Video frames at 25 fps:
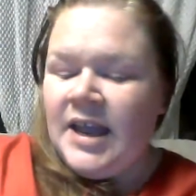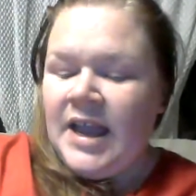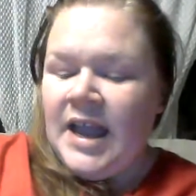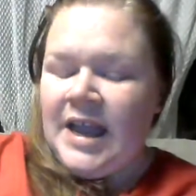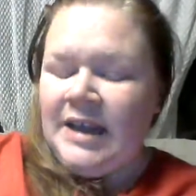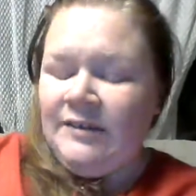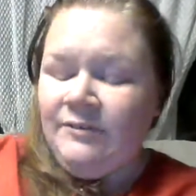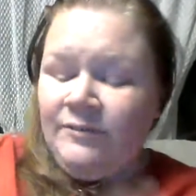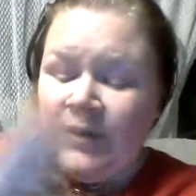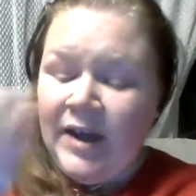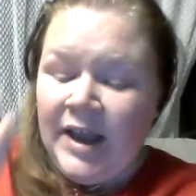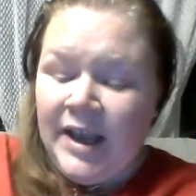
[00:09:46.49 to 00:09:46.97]

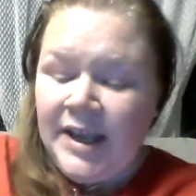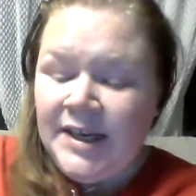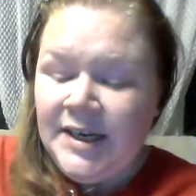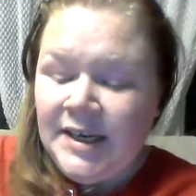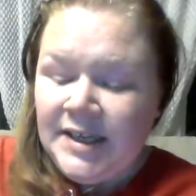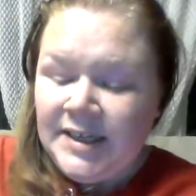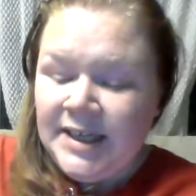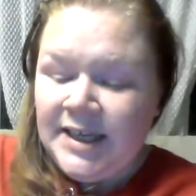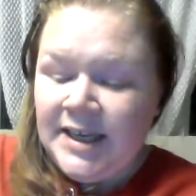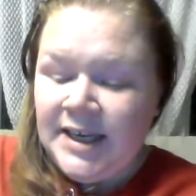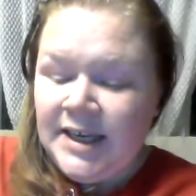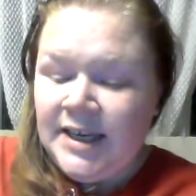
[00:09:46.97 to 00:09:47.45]
And
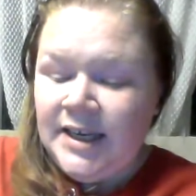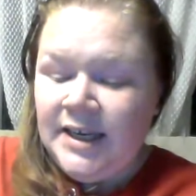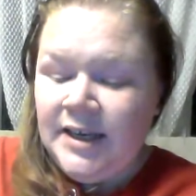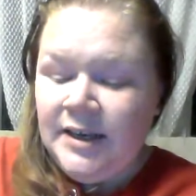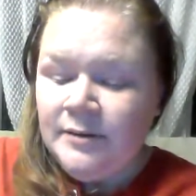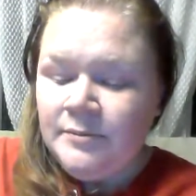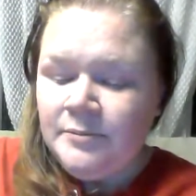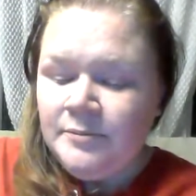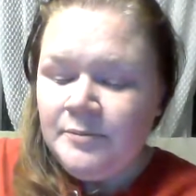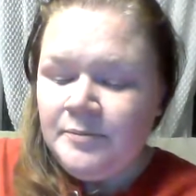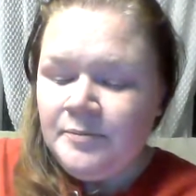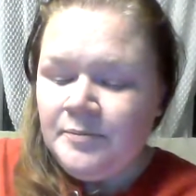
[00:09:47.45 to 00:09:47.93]
finally,
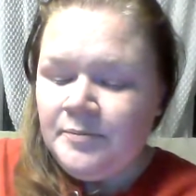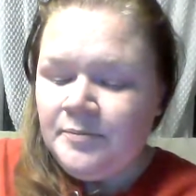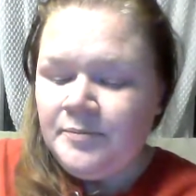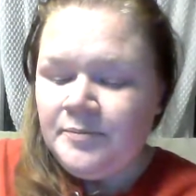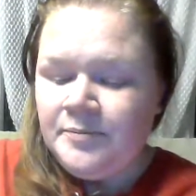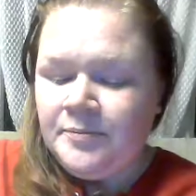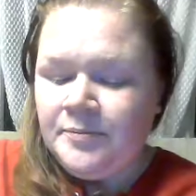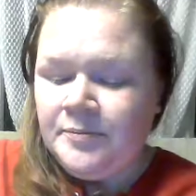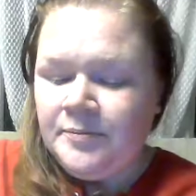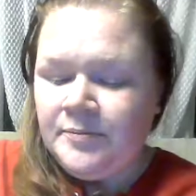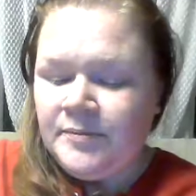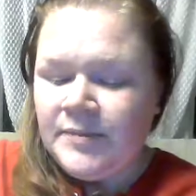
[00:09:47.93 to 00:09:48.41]

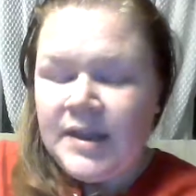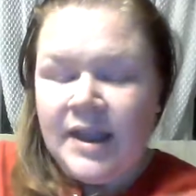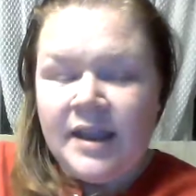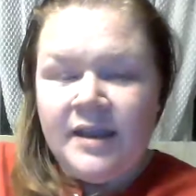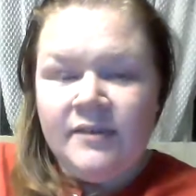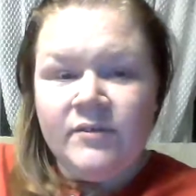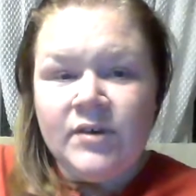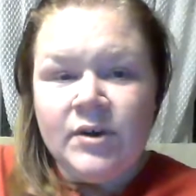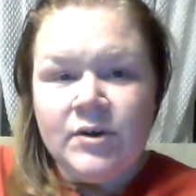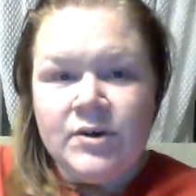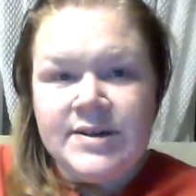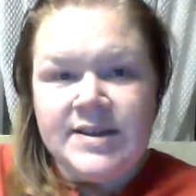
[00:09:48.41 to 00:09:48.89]
a
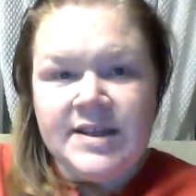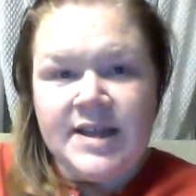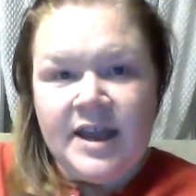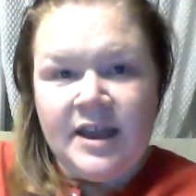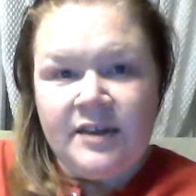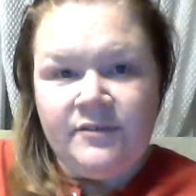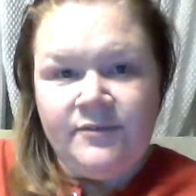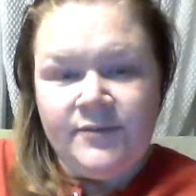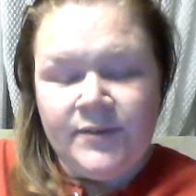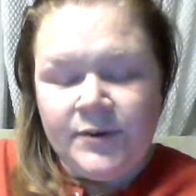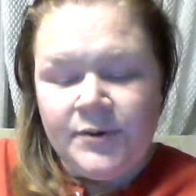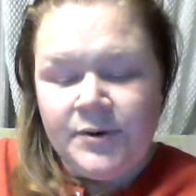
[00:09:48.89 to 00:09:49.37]
very
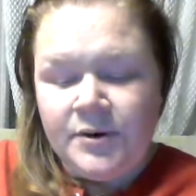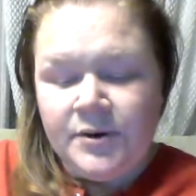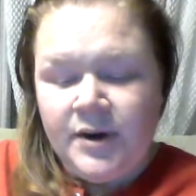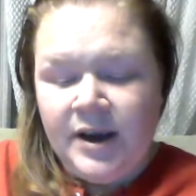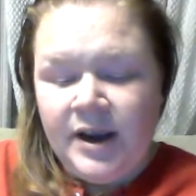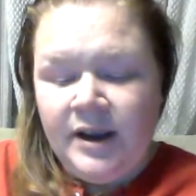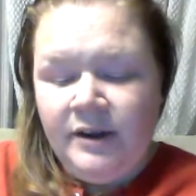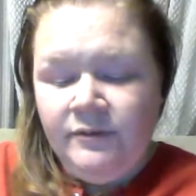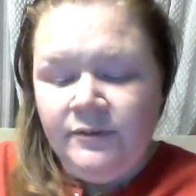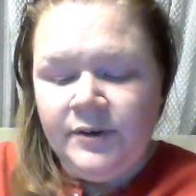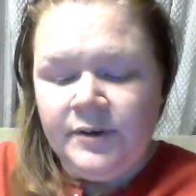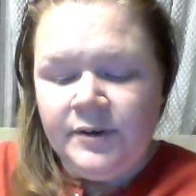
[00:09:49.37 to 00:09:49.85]
sad
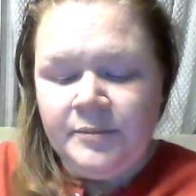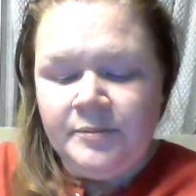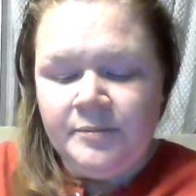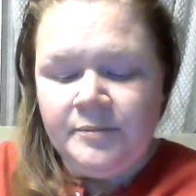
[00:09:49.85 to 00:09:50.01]
photograph.